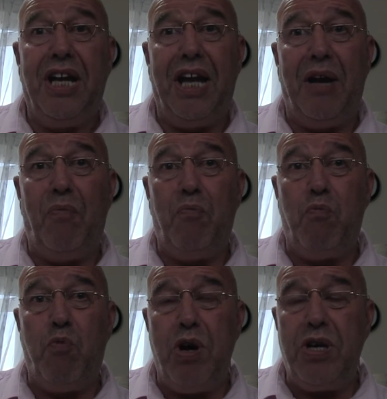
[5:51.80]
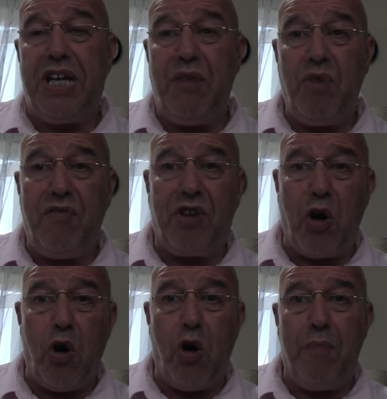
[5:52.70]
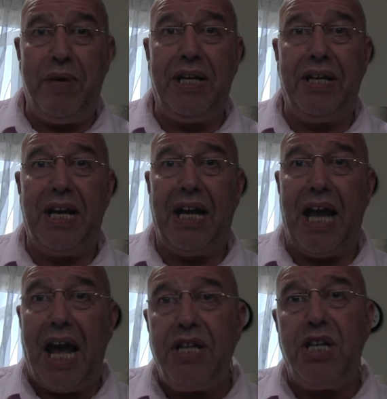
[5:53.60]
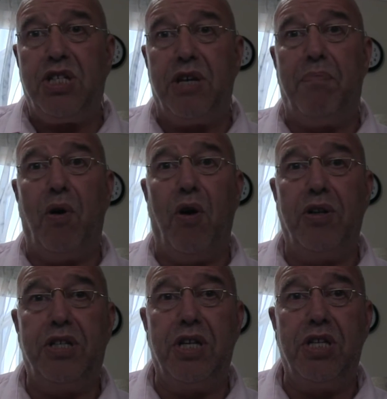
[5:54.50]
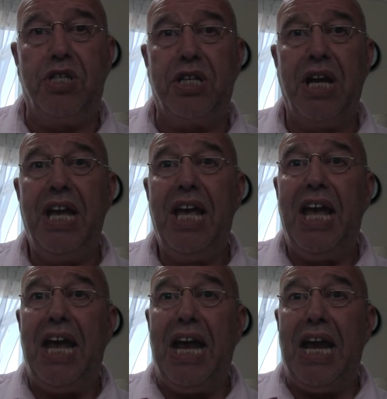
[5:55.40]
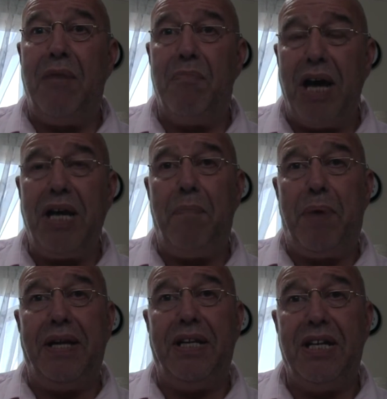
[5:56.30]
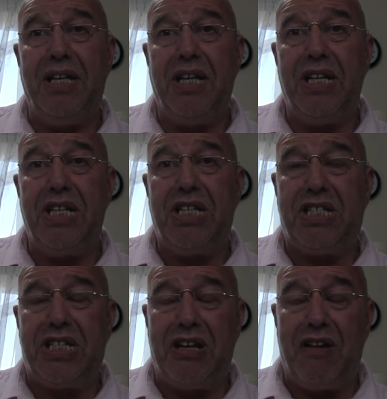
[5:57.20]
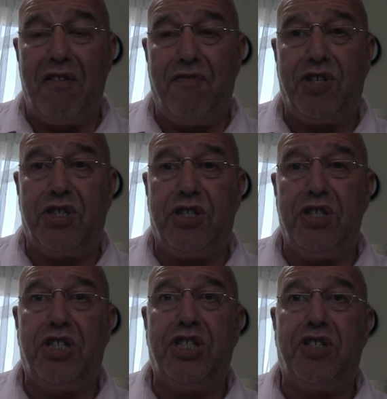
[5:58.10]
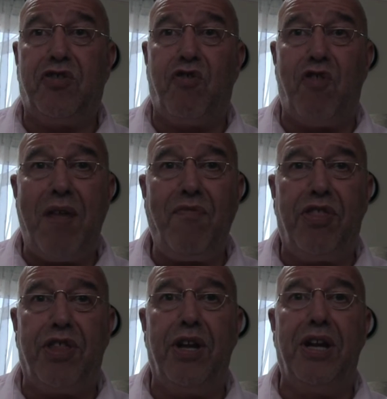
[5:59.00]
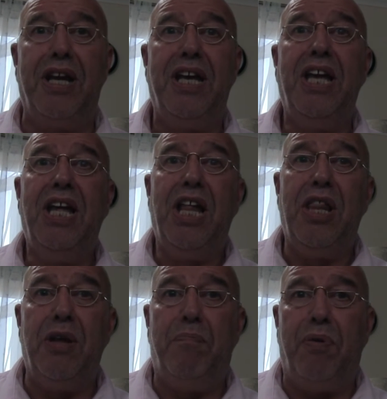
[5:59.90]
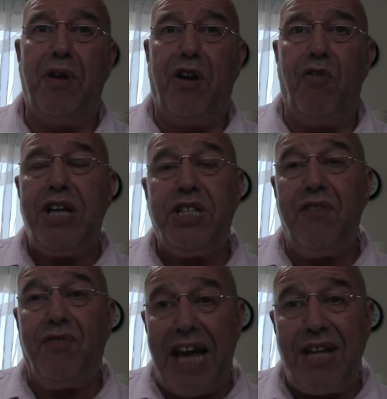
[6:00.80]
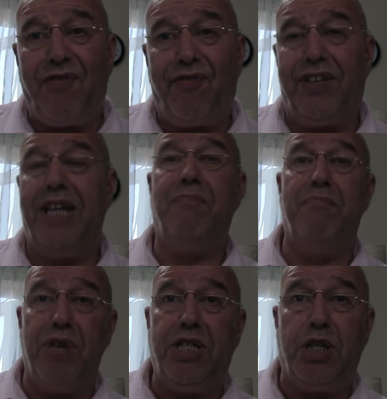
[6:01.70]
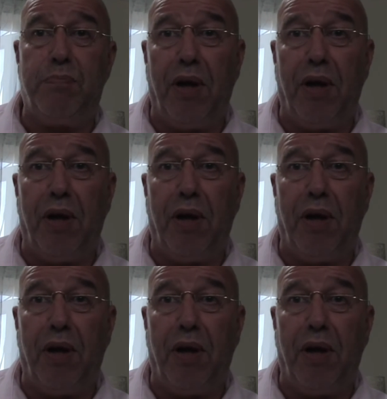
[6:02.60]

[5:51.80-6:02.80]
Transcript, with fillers: Uh, working with Corbyn and his supporters, in my opinion, serves to strengthen the progressive left in British